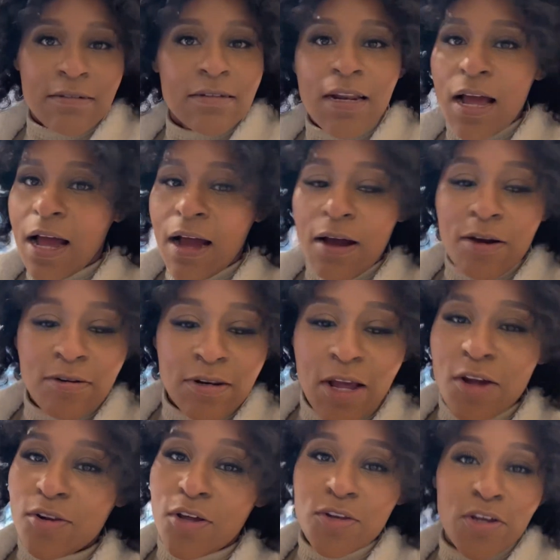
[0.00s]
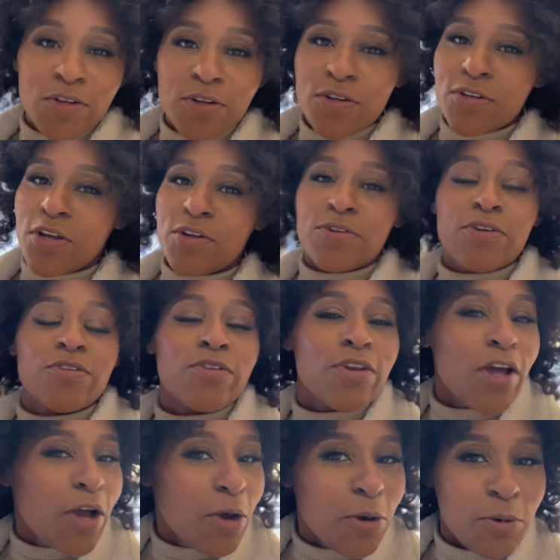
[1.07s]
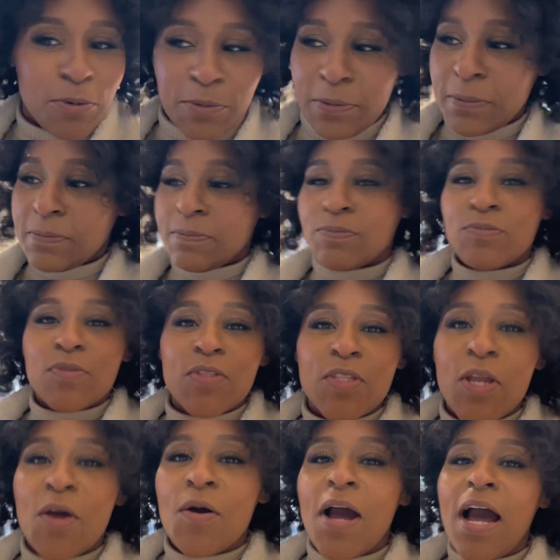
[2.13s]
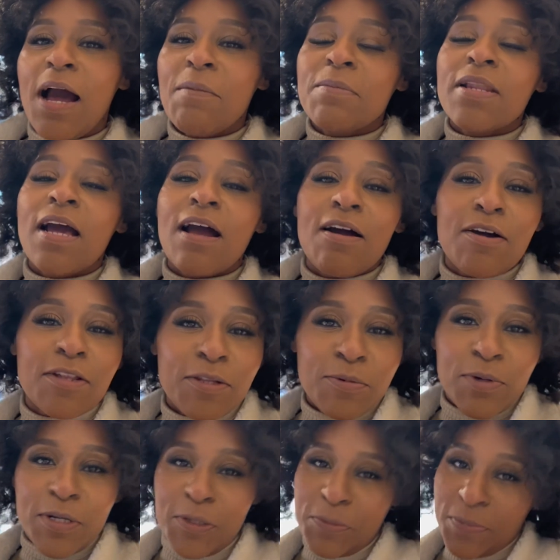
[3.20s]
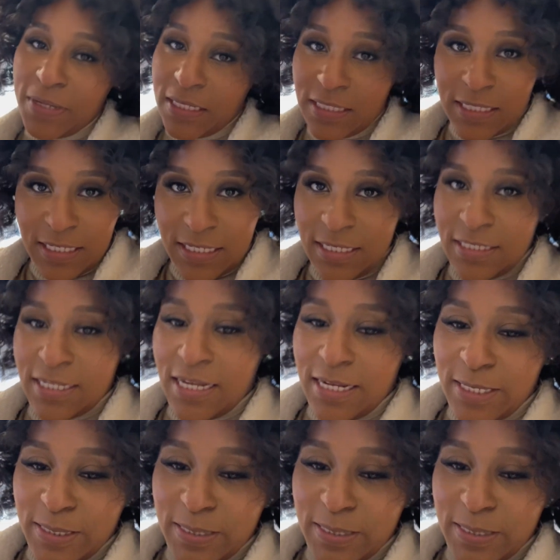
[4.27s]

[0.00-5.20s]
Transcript: No, no, no, no, no, no, no, no. No, I'm the only one who picked these you out.